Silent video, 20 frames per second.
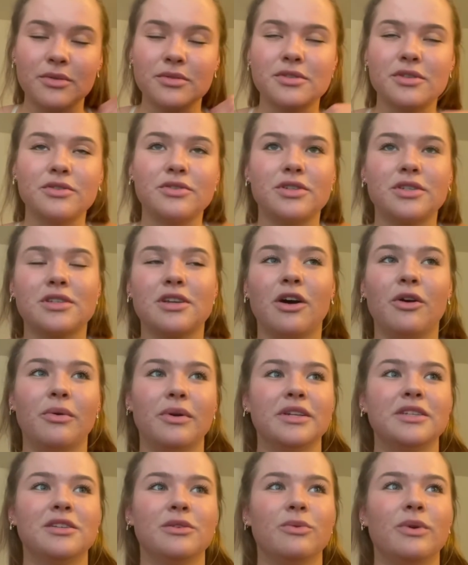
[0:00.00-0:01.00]
So just go
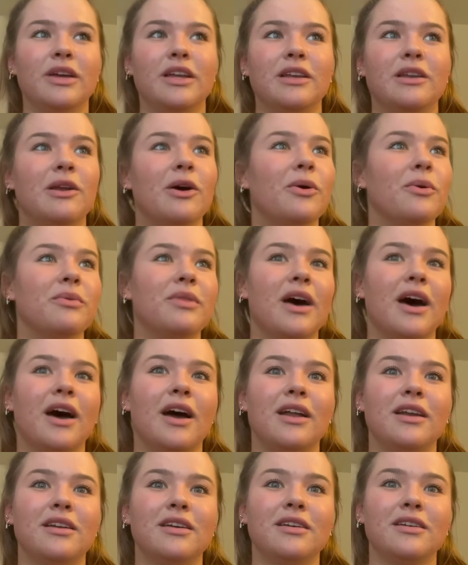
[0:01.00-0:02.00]
into it, know that
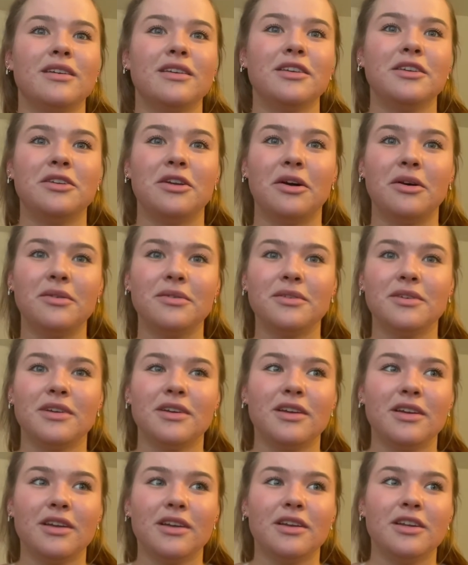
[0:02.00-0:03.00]
you know,
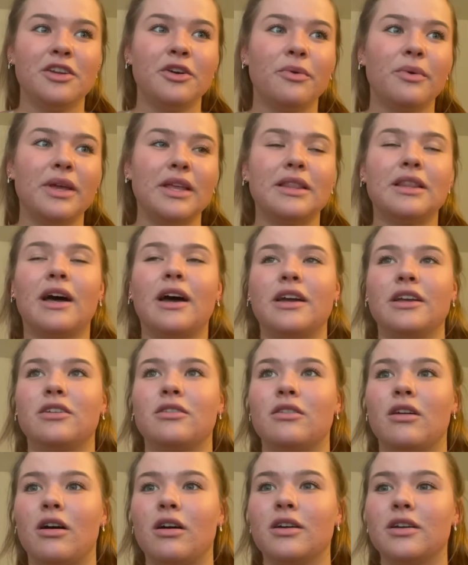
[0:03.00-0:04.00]
knowing that you're
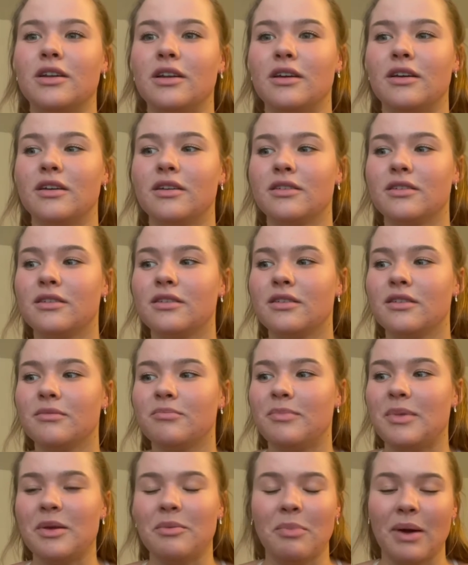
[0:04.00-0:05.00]
not gonna
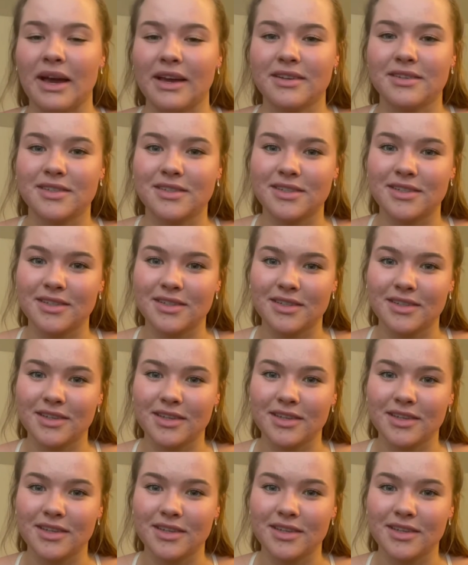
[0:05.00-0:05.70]
be best.